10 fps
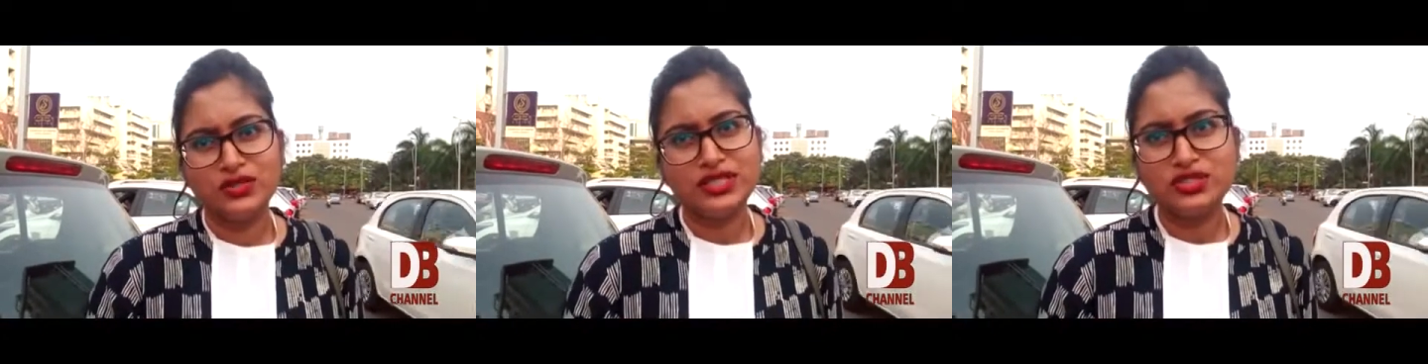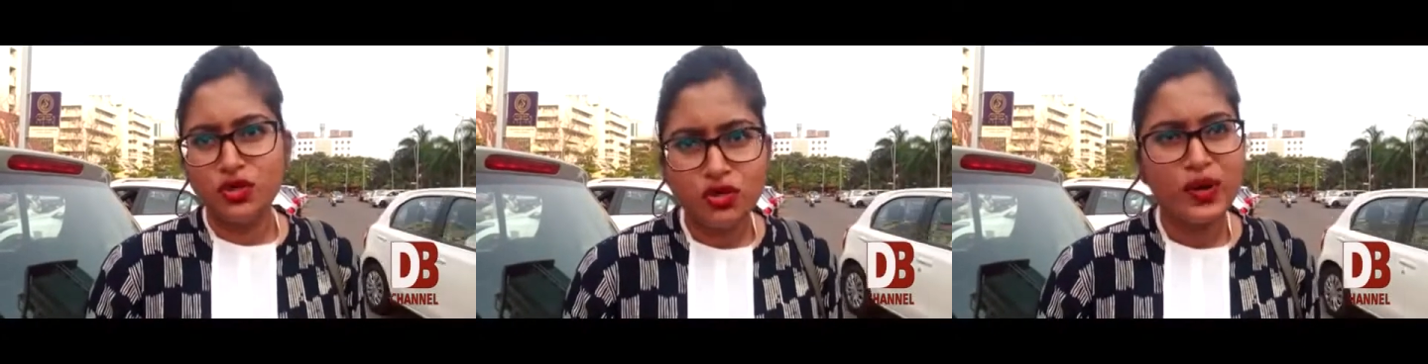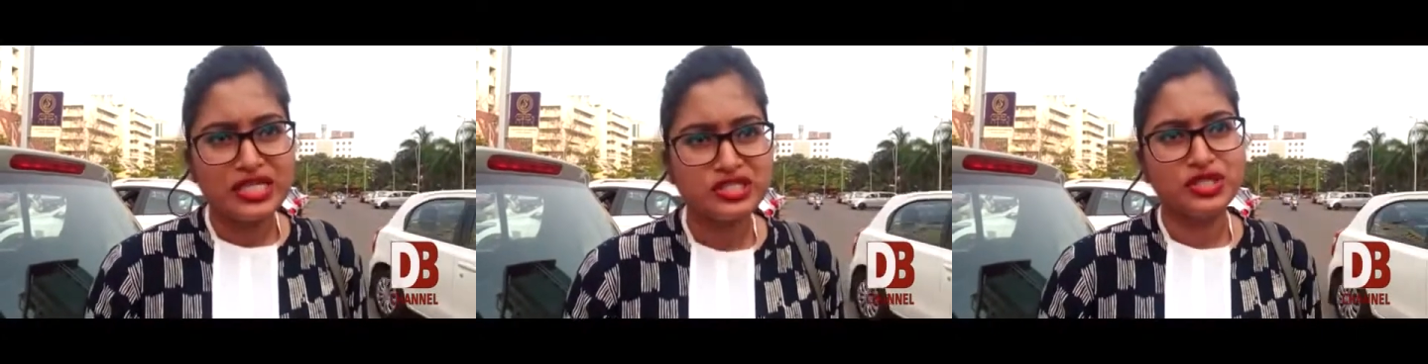So there's no
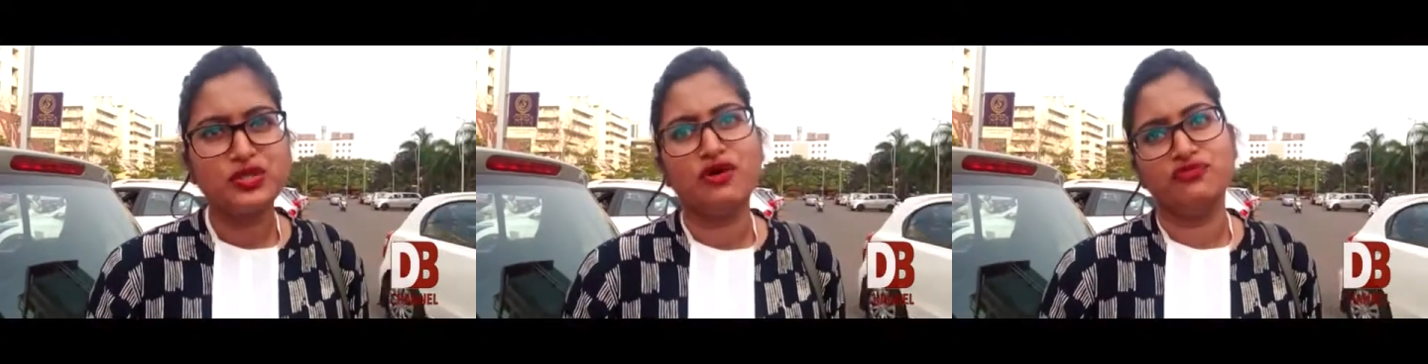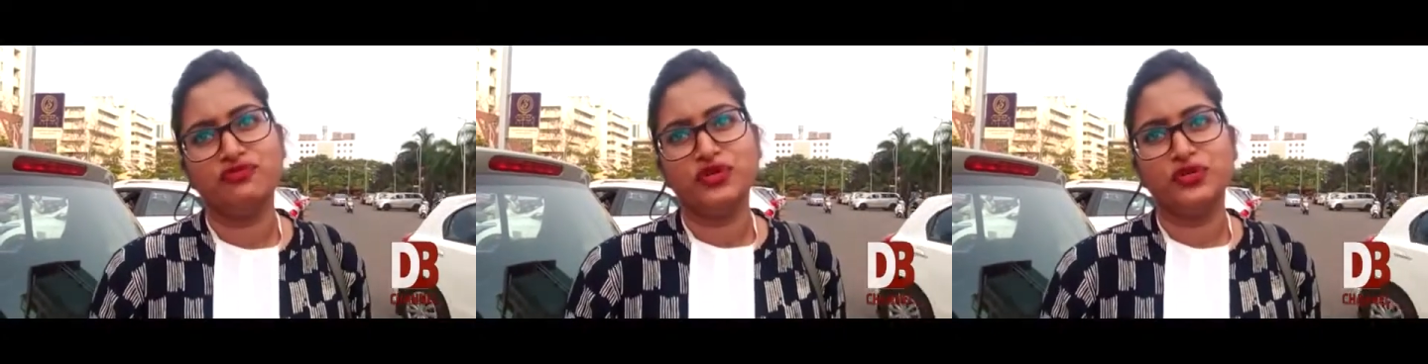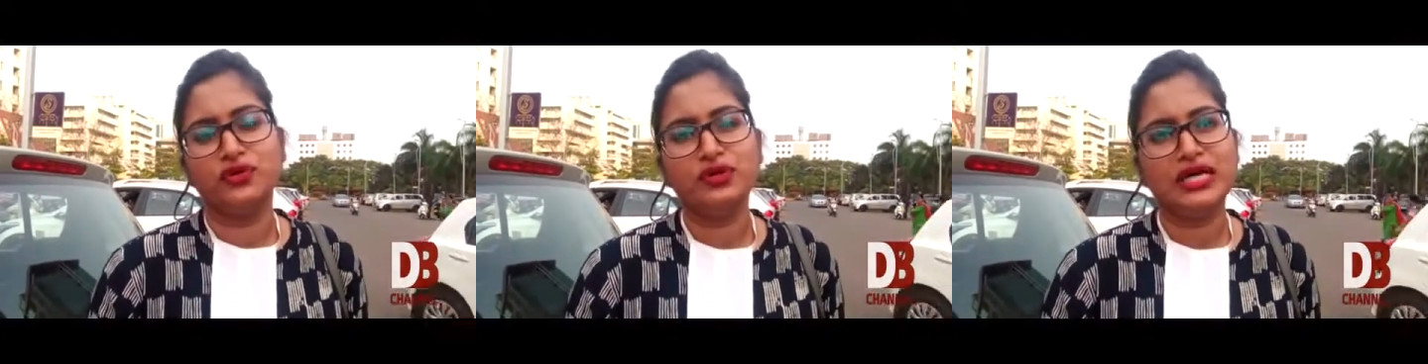question of,
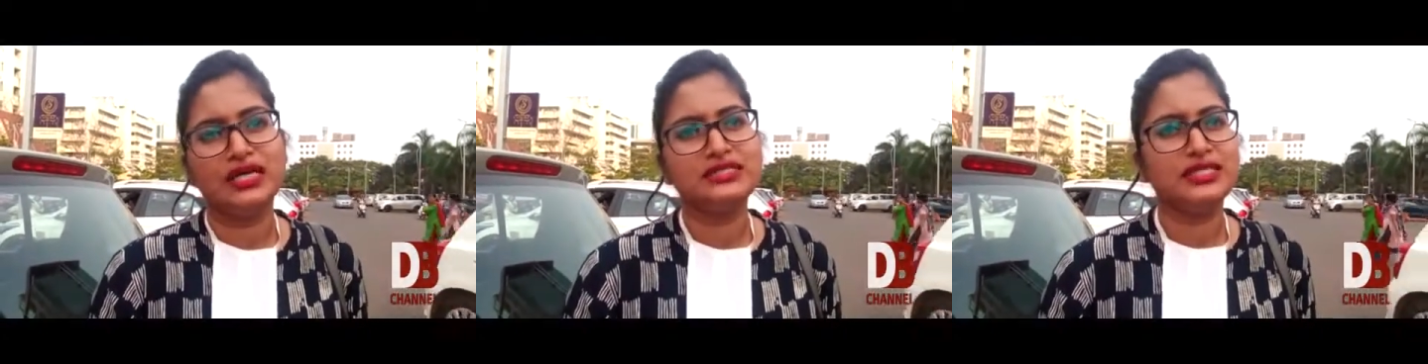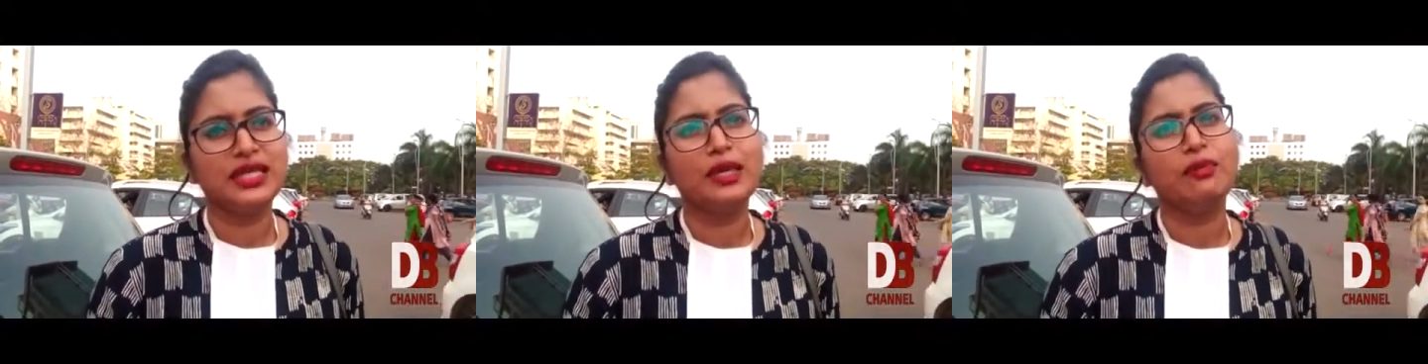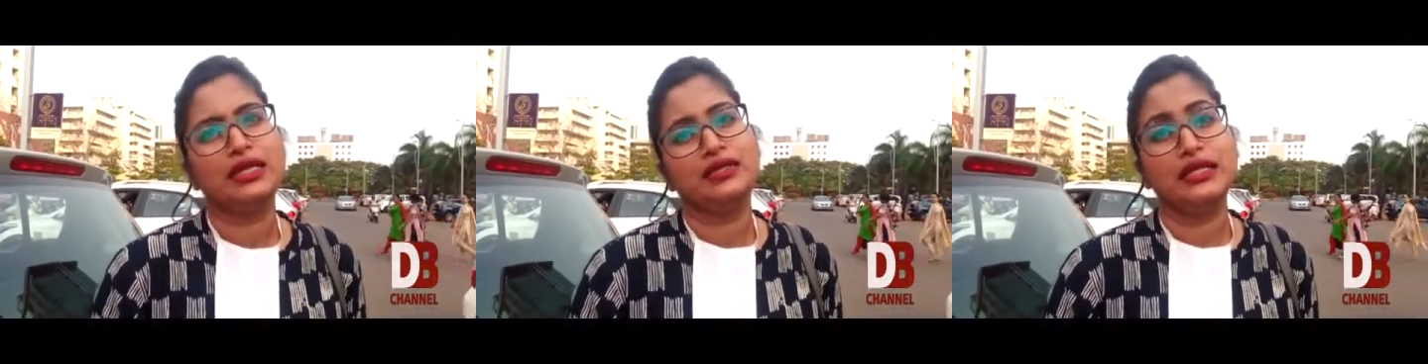you know, arresting
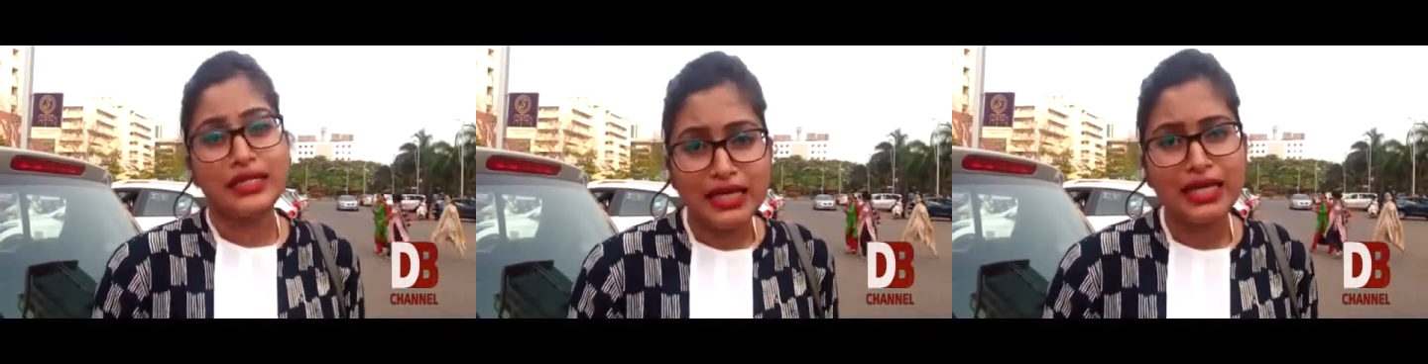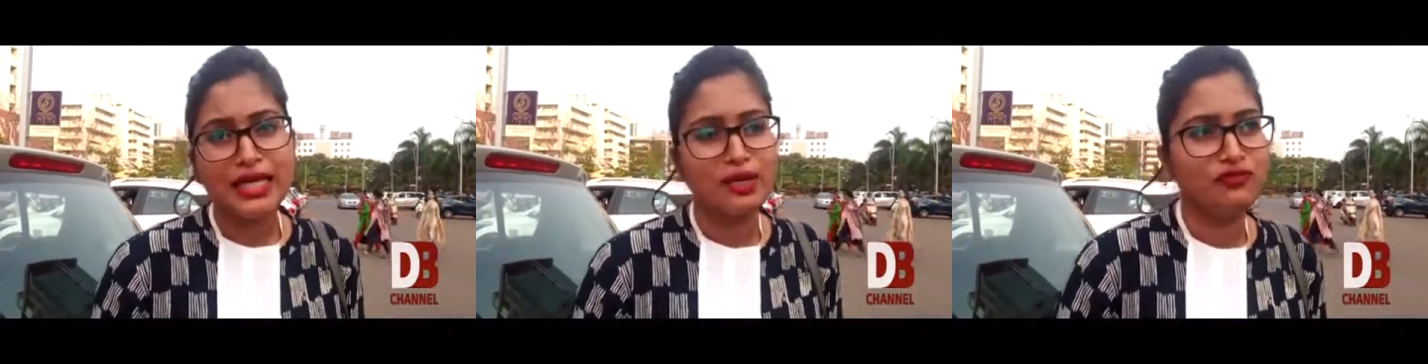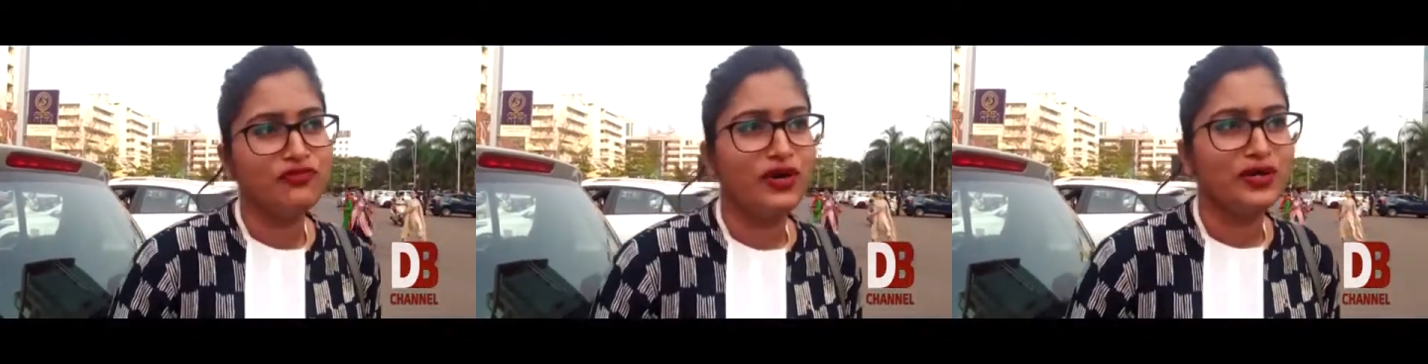him and detaining
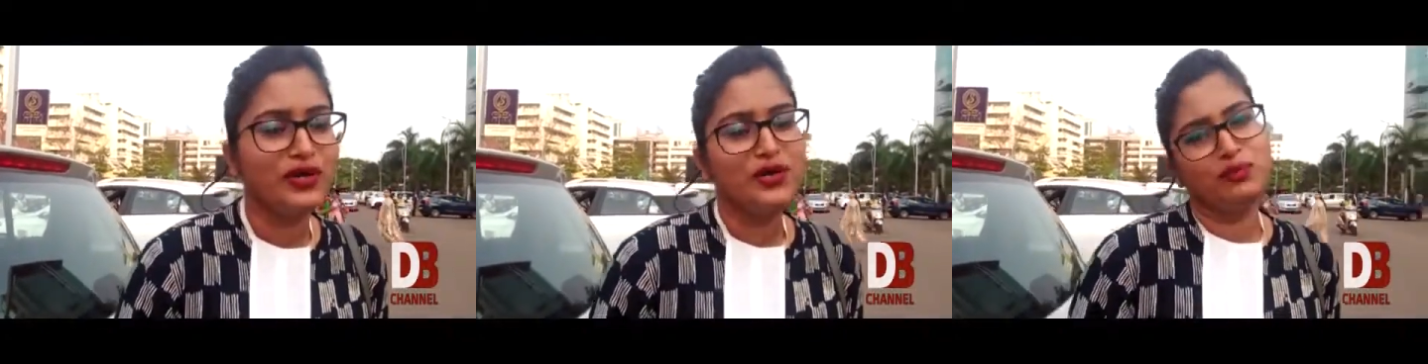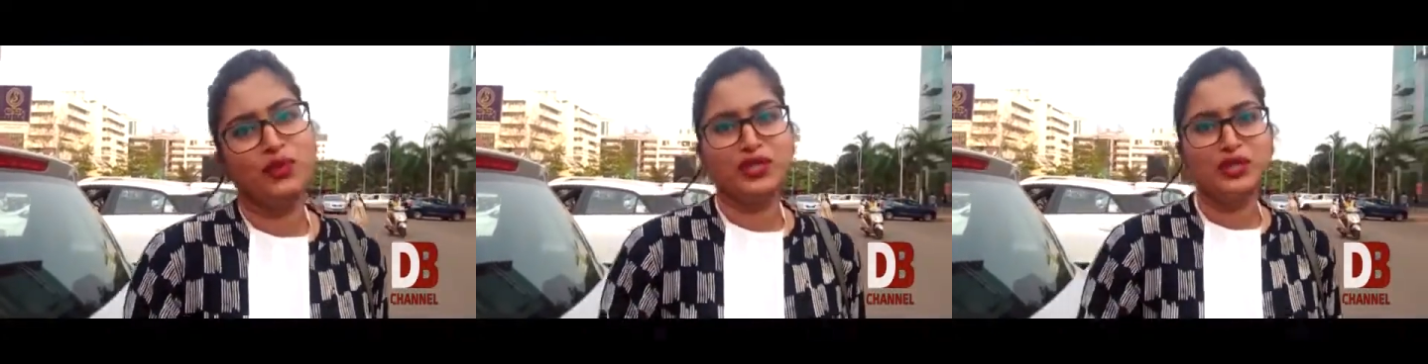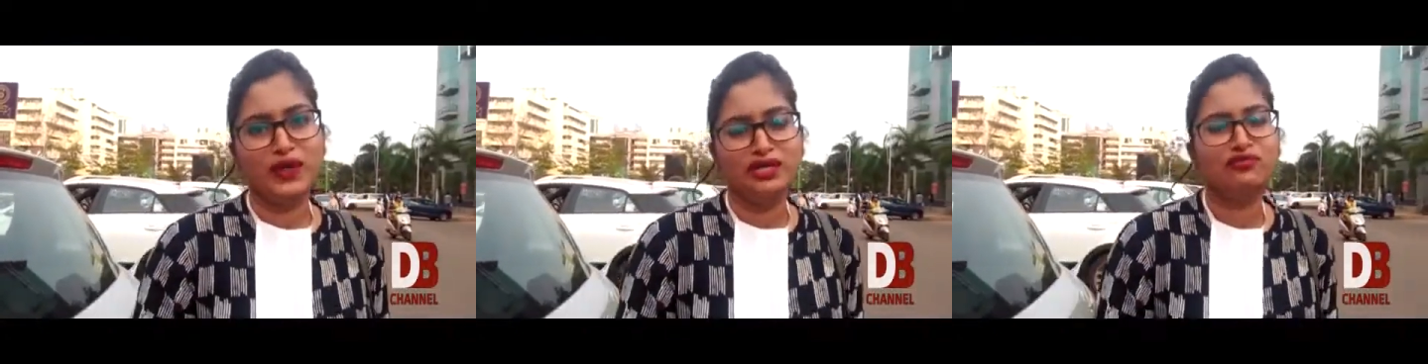him for more
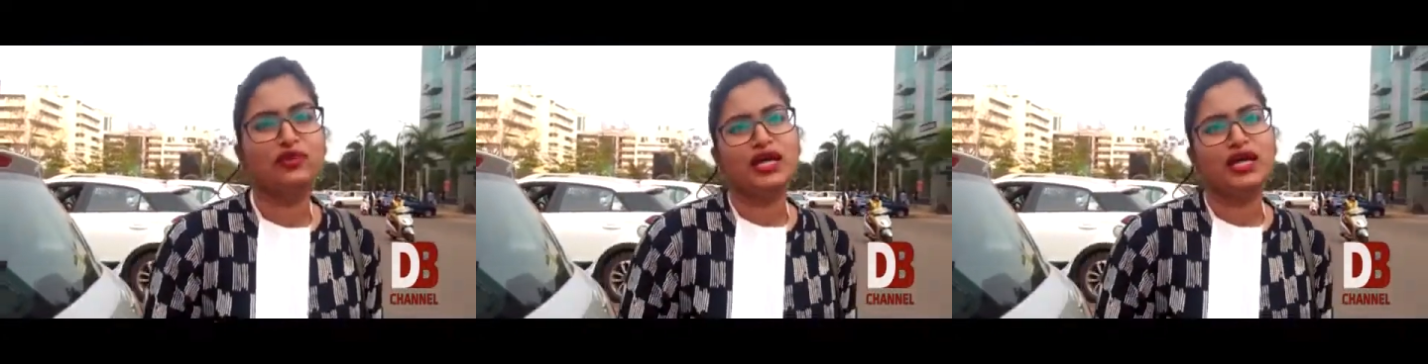than 24